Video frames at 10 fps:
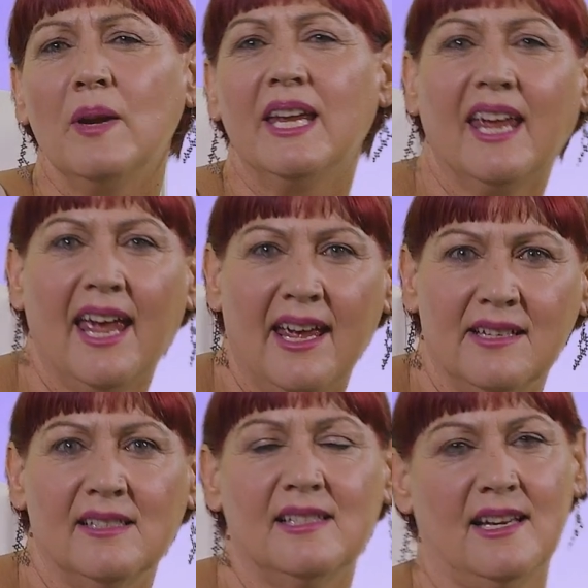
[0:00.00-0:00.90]
we
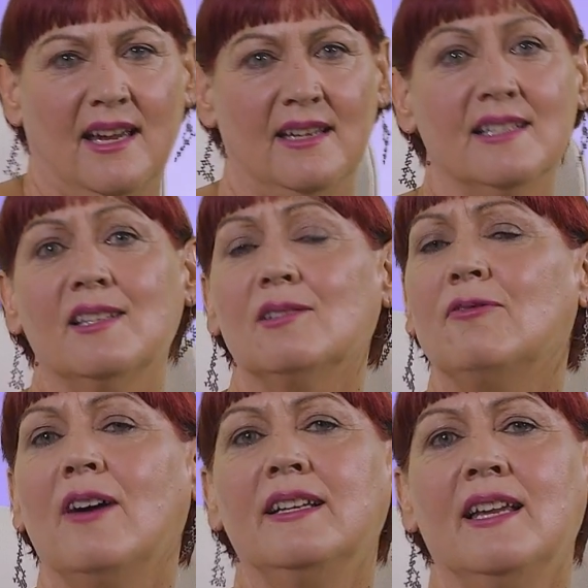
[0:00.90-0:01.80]
can say is that
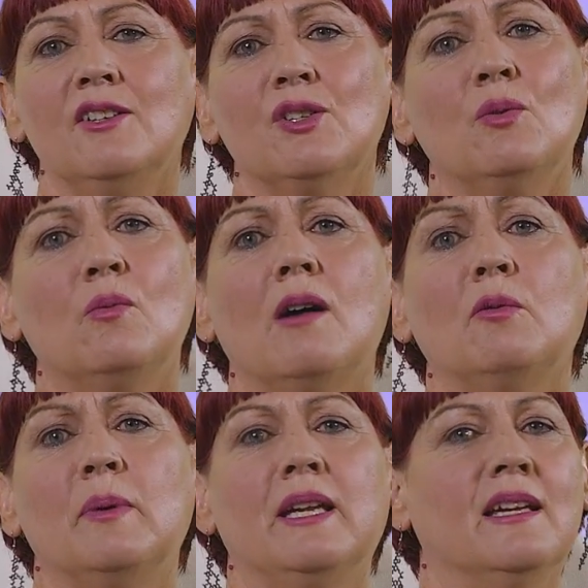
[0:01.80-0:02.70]
financial
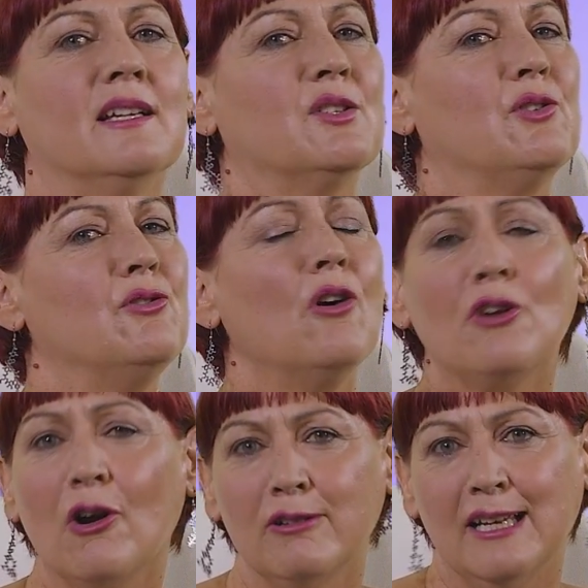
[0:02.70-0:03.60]
well-being is not
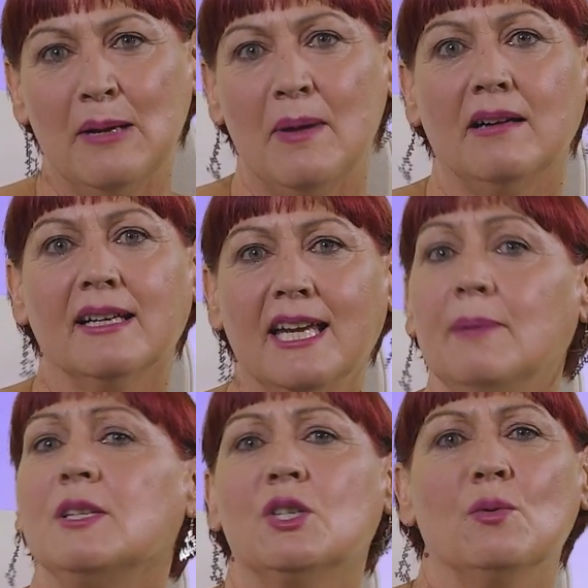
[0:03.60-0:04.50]
only about
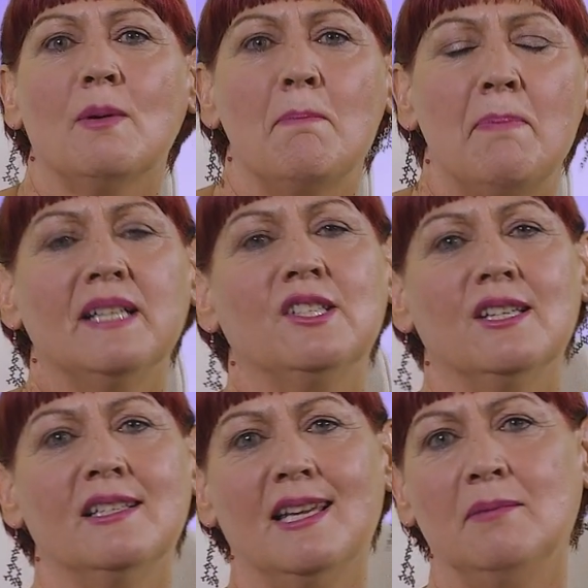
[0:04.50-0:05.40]
keeping to a
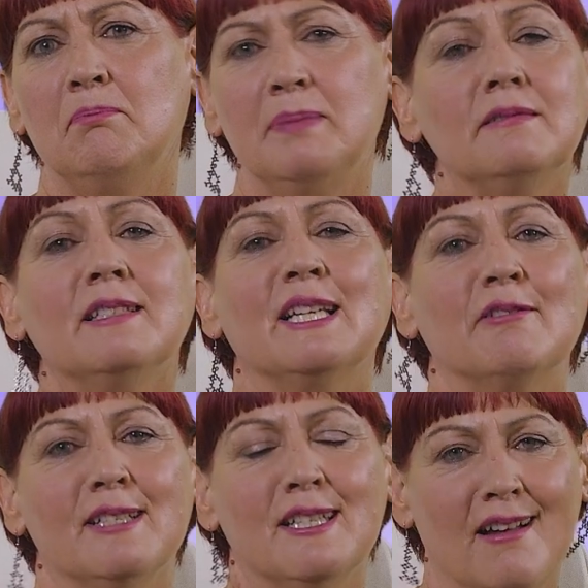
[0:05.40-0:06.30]
budget and building a
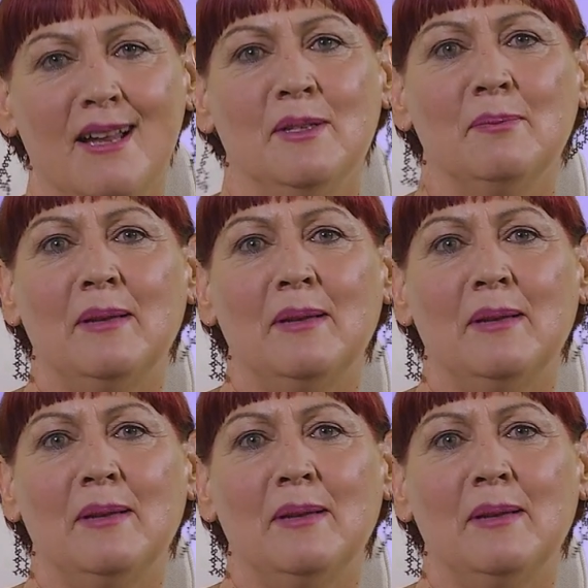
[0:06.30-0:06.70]
retirement